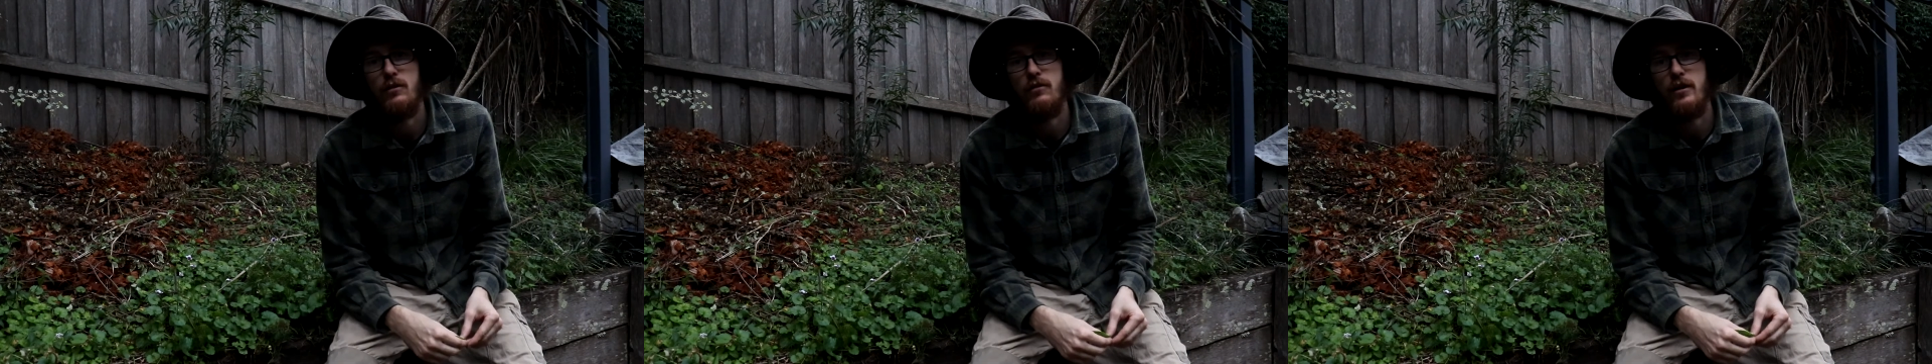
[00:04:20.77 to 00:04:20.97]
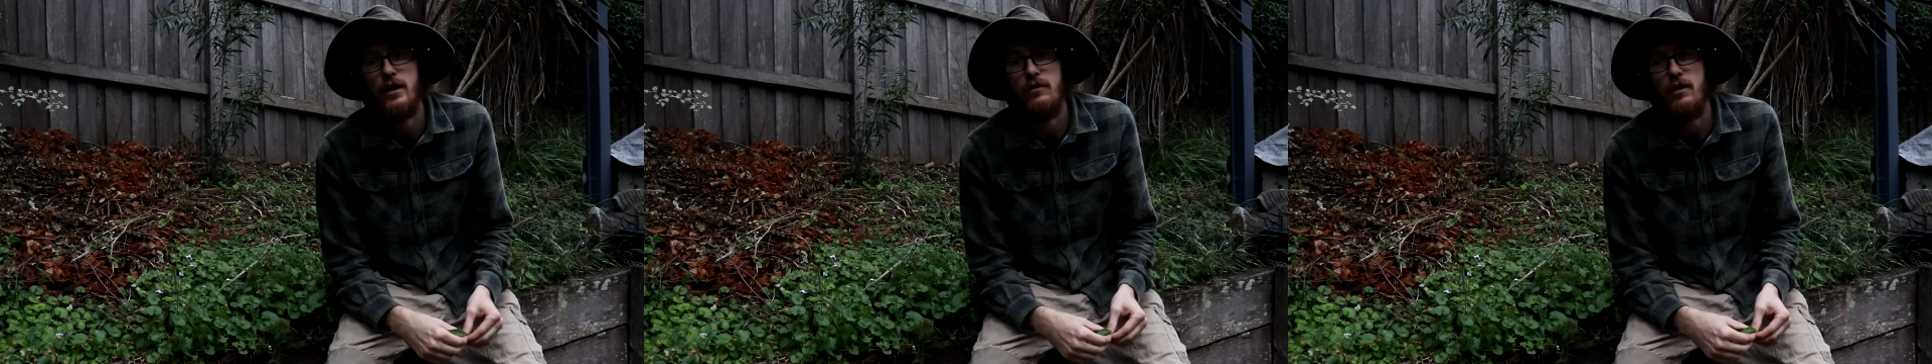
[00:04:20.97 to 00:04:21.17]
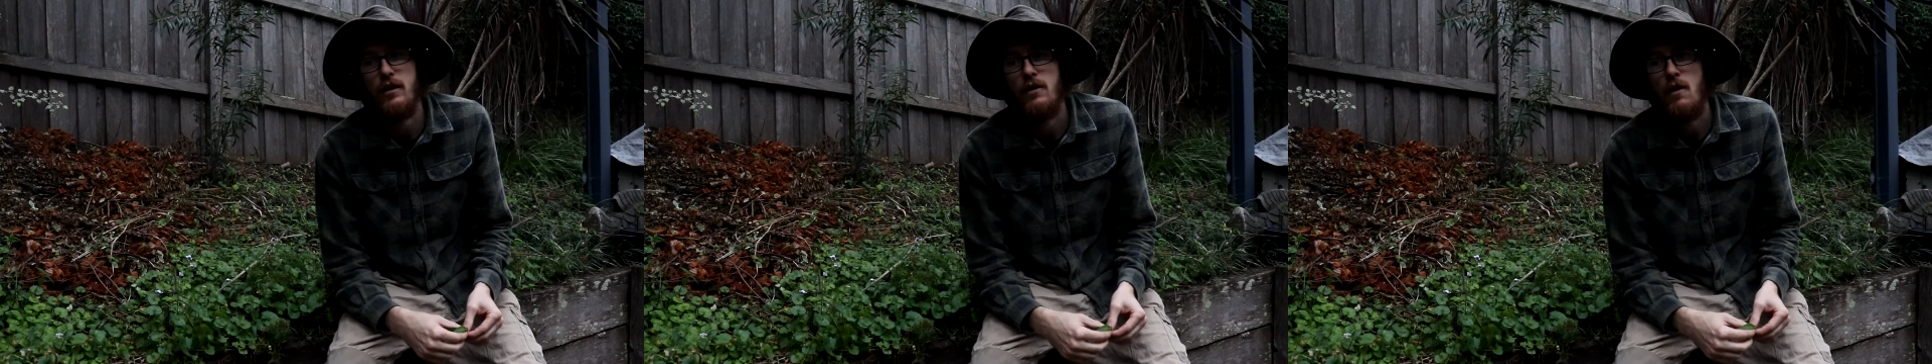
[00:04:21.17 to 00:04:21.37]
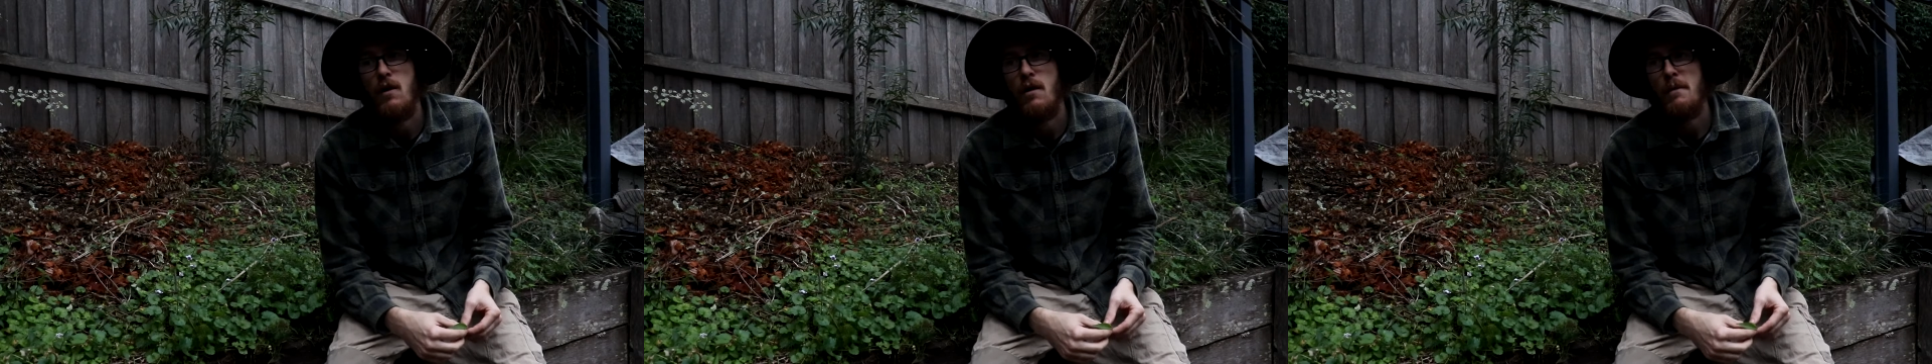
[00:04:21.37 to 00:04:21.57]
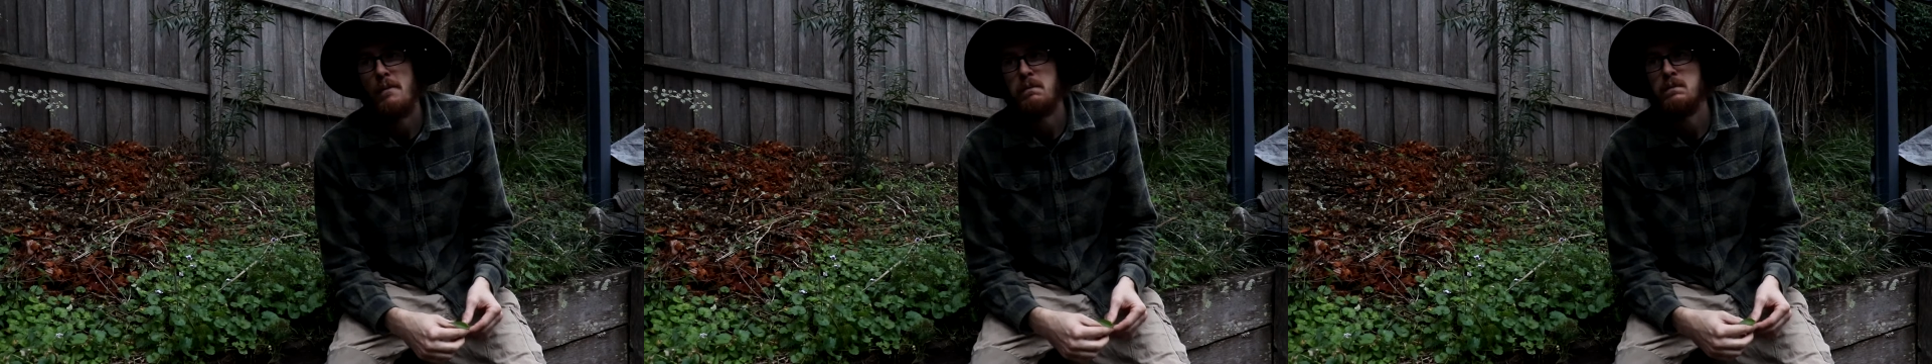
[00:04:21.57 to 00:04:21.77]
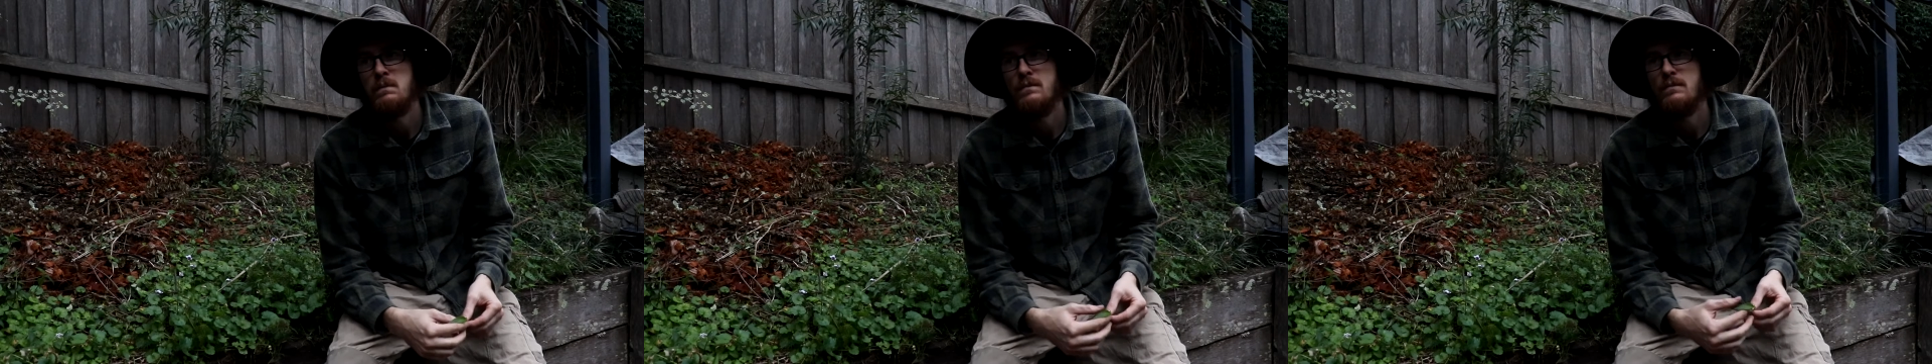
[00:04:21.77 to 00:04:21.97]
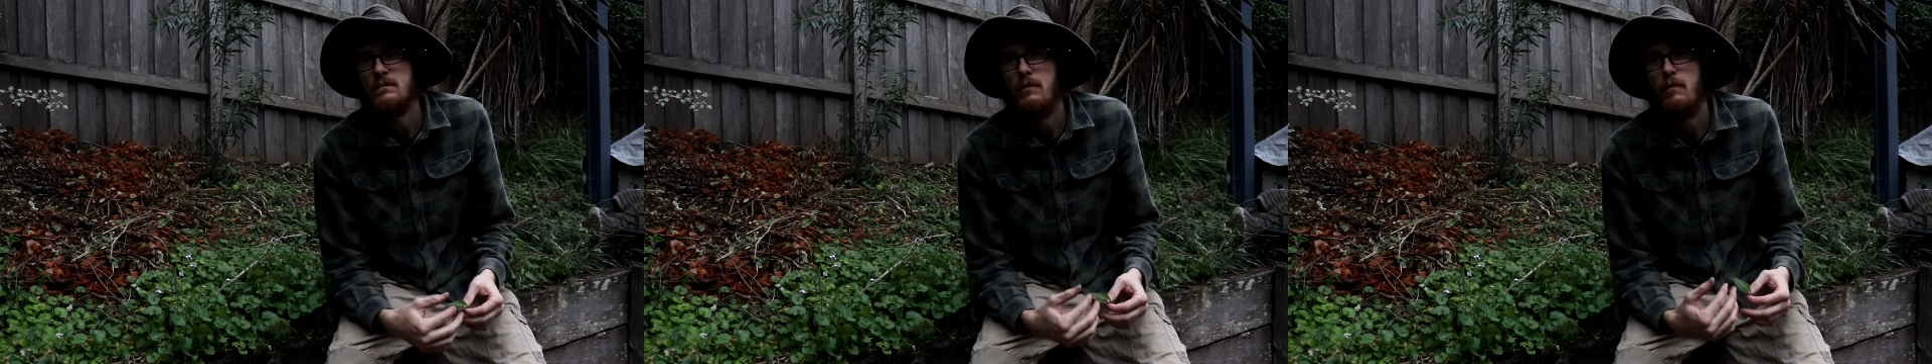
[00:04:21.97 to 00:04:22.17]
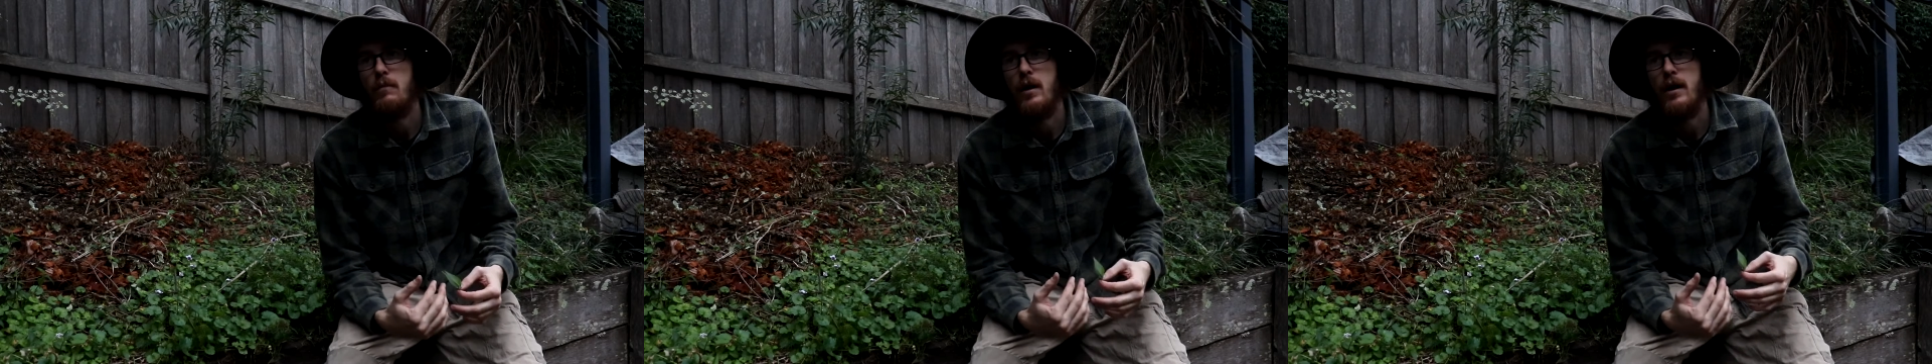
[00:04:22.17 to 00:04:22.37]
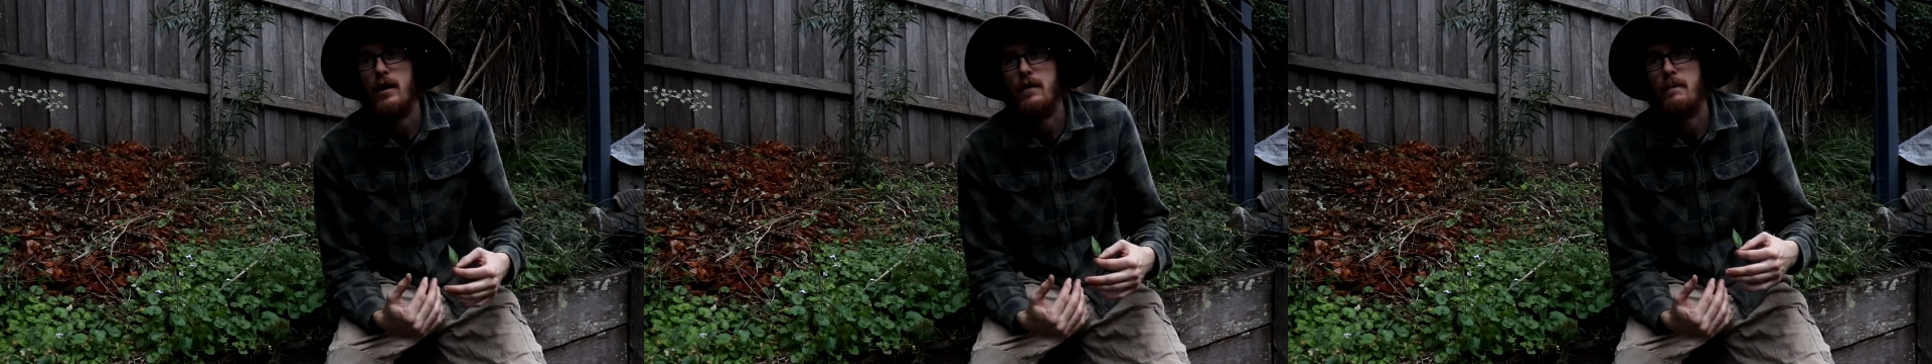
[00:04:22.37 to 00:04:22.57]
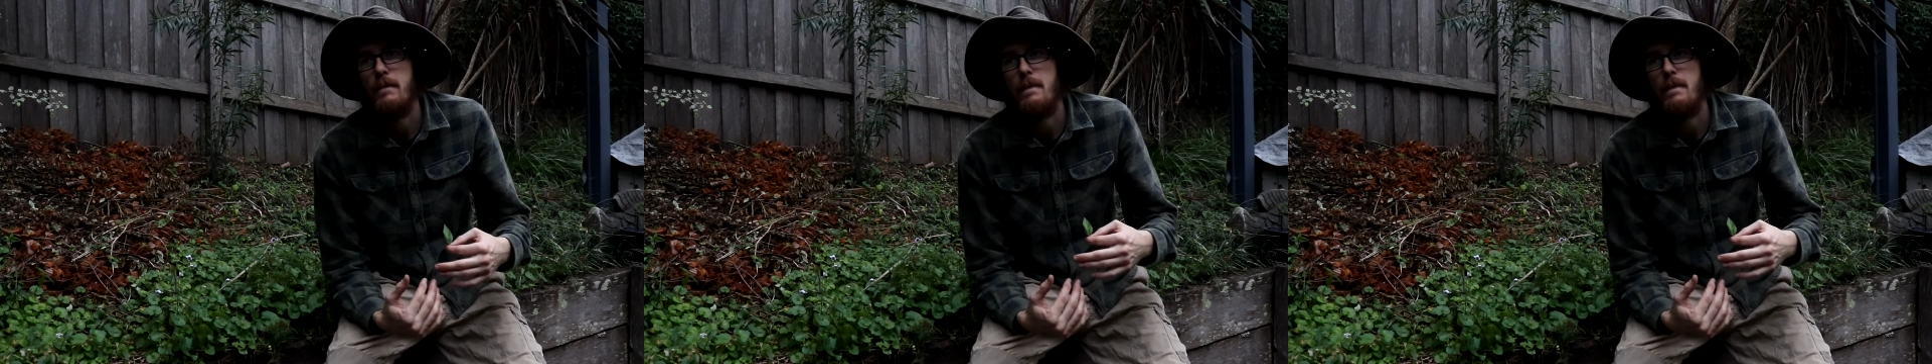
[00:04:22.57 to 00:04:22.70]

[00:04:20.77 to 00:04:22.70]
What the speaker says: flavour, but